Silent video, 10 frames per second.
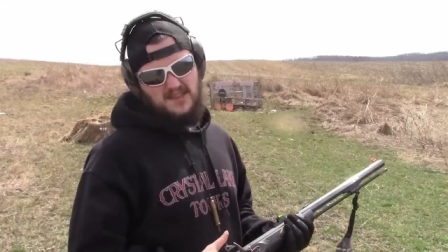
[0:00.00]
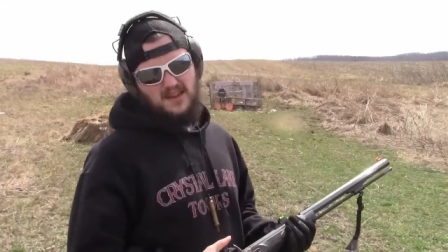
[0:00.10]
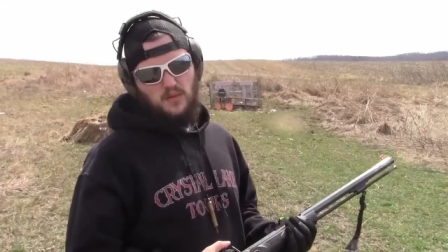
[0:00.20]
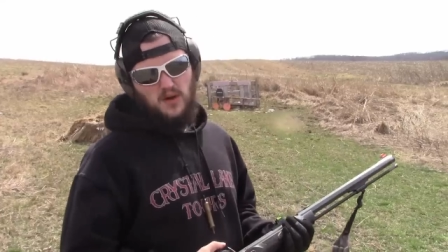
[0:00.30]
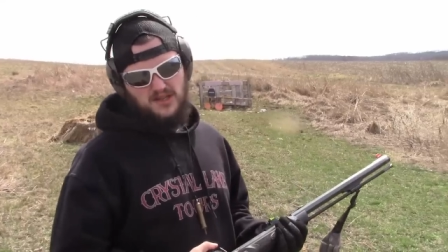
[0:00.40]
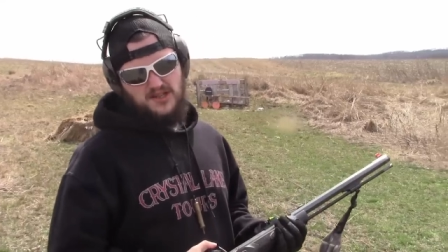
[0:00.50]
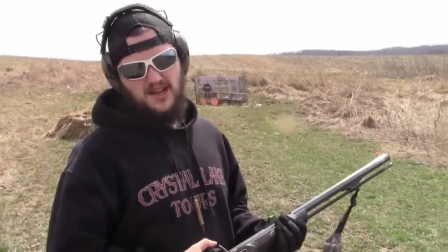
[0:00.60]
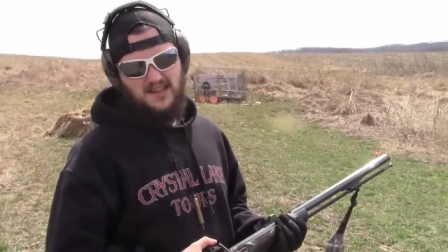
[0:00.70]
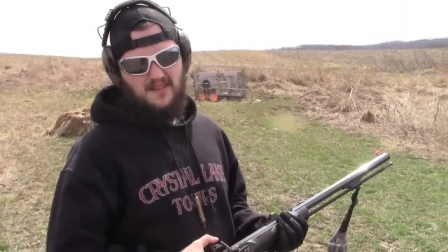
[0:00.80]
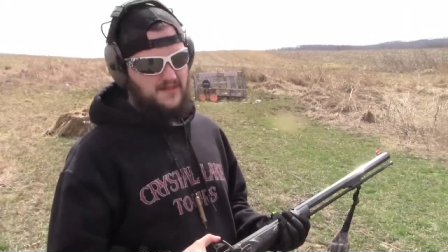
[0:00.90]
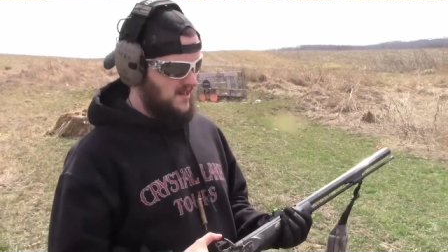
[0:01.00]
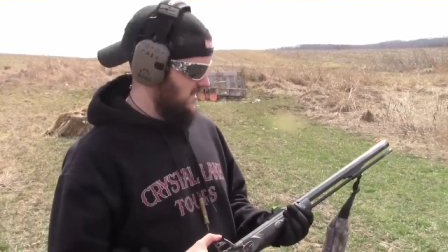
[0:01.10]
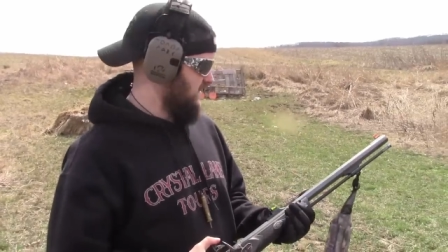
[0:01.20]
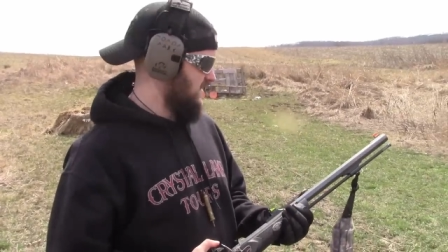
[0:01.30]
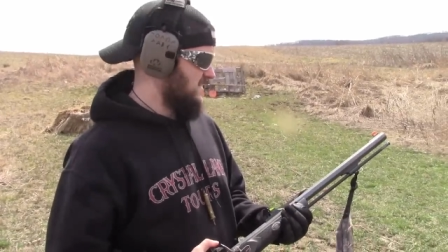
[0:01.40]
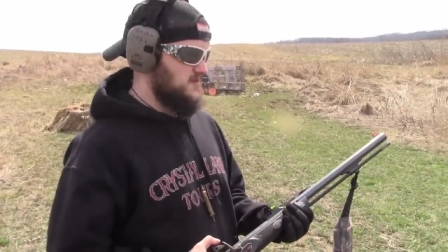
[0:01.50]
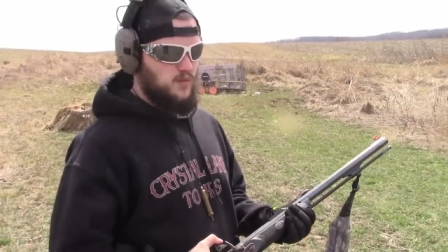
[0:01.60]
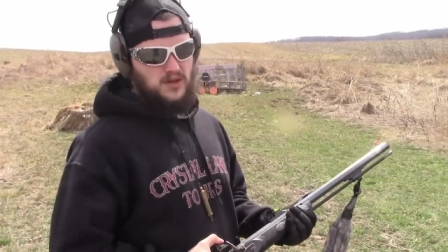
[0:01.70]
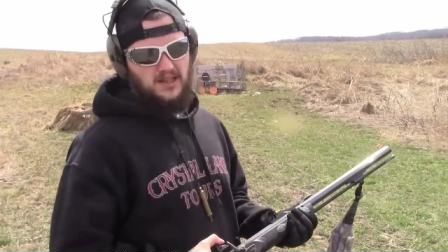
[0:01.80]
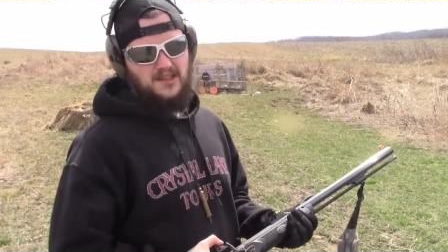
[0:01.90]
like one shot left in it because it is
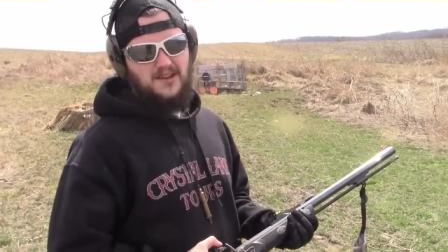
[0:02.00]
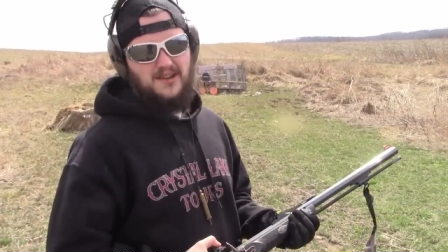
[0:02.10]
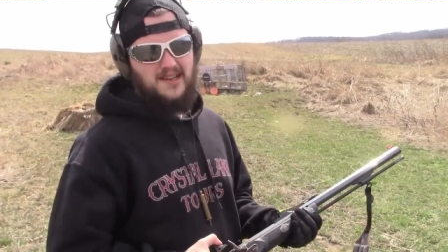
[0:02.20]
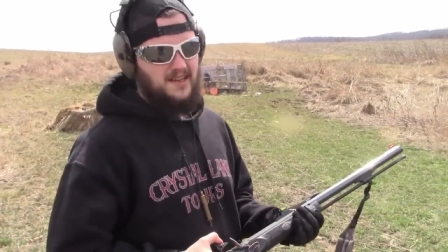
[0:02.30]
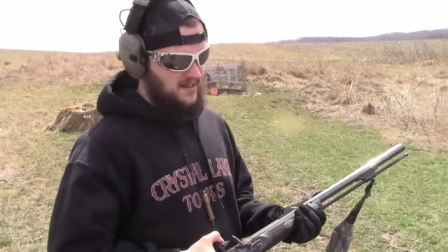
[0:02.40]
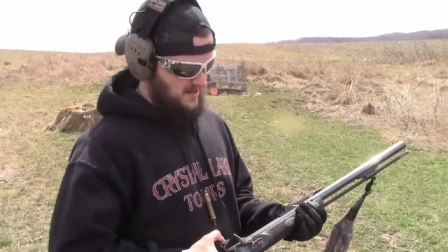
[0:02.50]
really dirty.